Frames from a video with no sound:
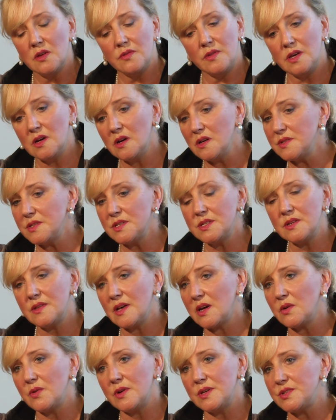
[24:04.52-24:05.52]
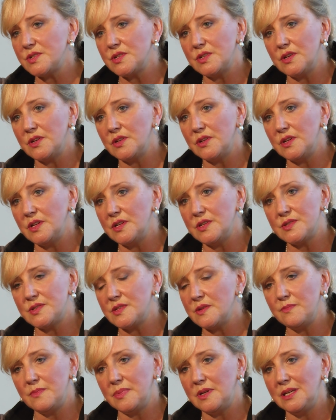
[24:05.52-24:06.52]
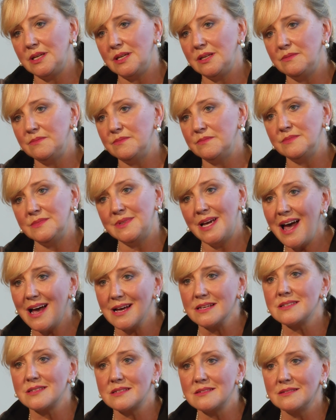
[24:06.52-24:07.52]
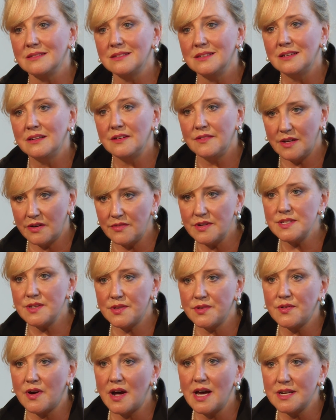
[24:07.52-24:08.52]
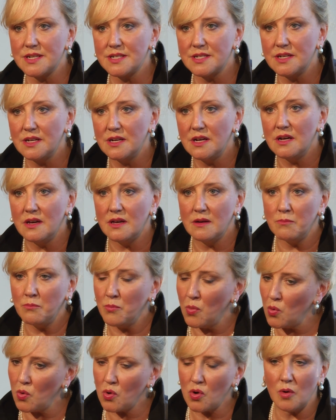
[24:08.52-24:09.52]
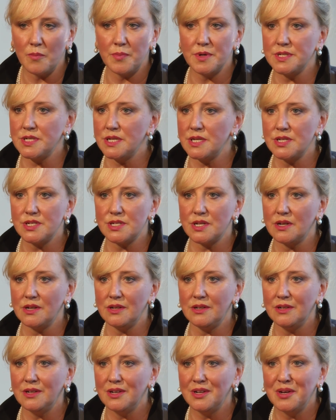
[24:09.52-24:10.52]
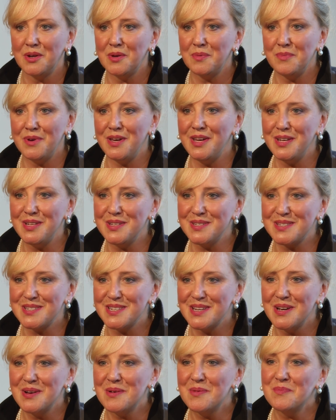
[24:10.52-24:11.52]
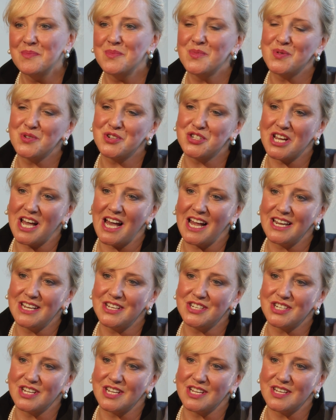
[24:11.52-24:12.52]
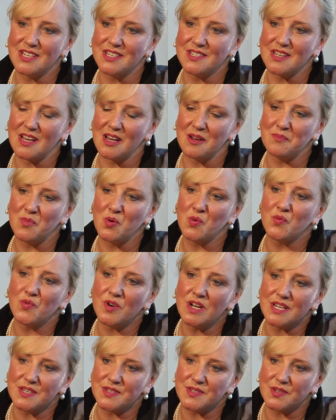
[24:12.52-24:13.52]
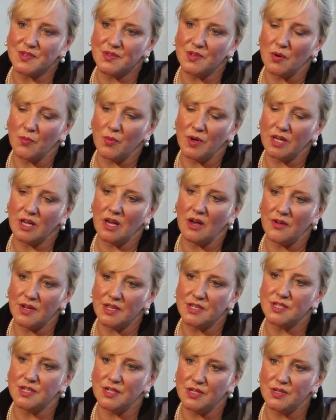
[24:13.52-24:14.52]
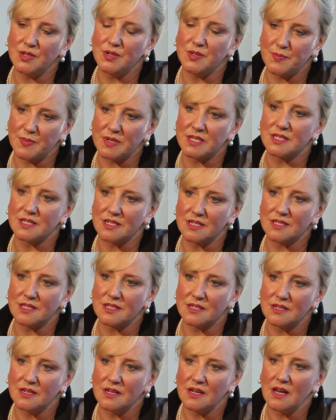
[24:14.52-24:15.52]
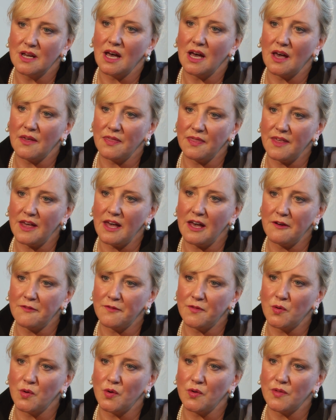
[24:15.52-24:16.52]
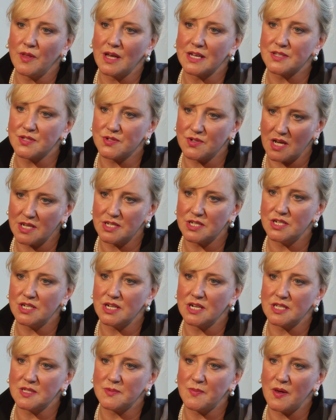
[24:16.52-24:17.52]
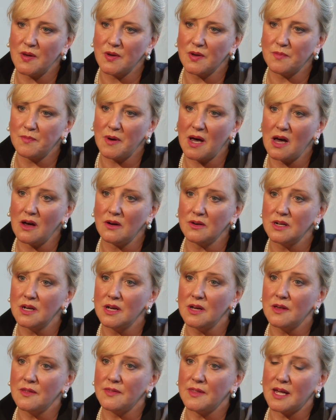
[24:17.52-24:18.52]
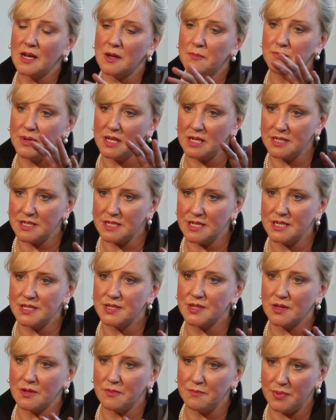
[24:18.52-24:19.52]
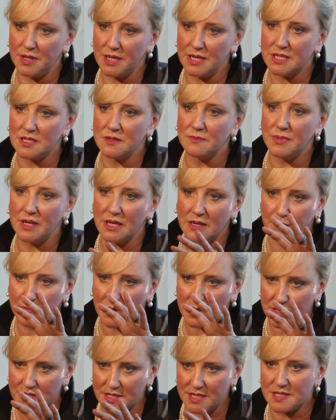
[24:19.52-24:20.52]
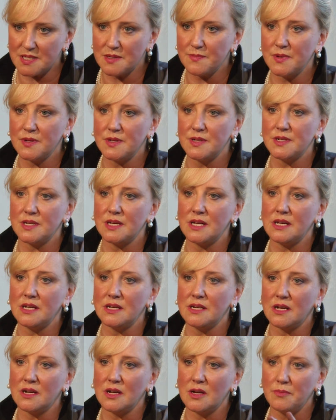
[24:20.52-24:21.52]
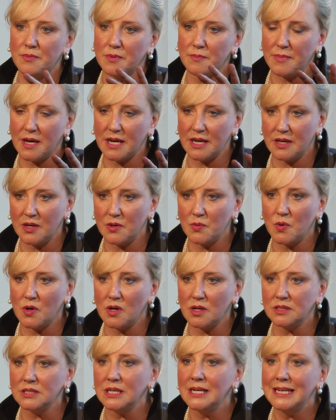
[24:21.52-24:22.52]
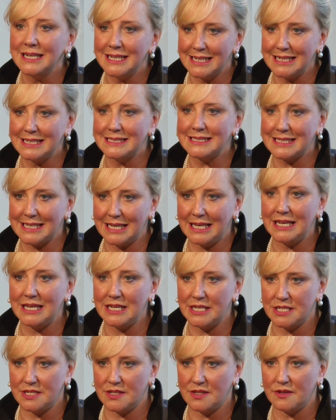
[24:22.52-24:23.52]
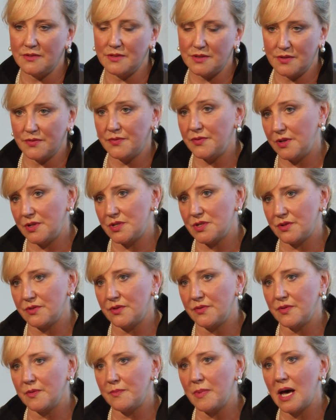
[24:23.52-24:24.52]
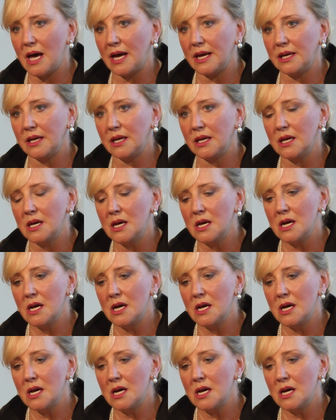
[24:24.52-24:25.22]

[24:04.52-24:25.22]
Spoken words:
The answer to that question is simply yes. There is a threat. More competition means more challenges and more risk that we're going to lose business. And therefore, that strategy I spoke about, that ability to compete and be a participant in an open banking world, is key to the future of the bank.